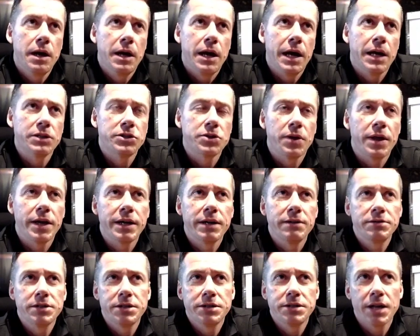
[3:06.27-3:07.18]
And so that
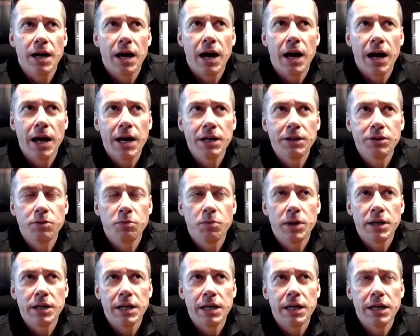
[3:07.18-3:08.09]
gives us the height we
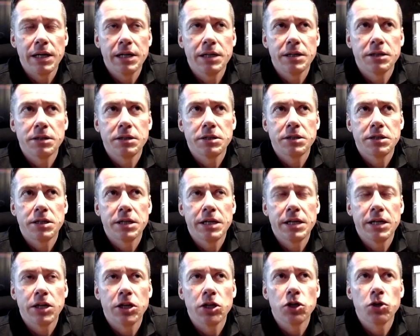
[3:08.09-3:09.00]
need to
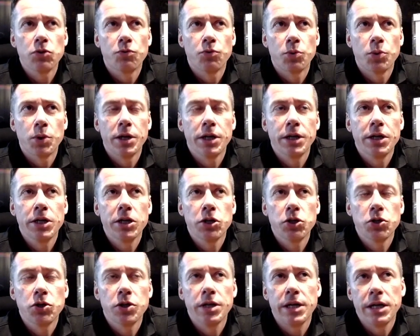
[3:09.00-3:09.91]
get really
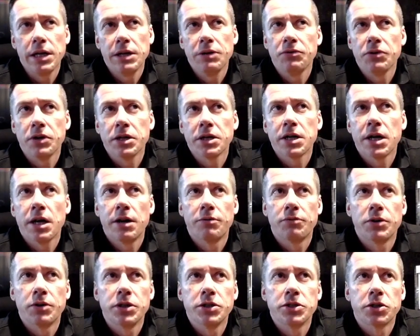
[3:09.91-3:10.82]
good even
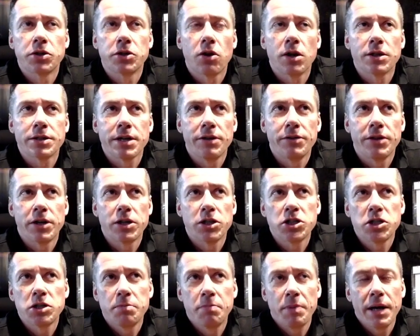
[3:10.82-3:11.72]
coverage across, and they're
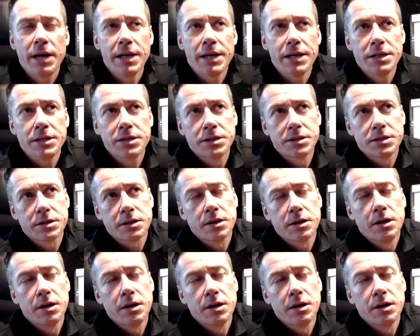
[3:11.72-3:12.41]
spaced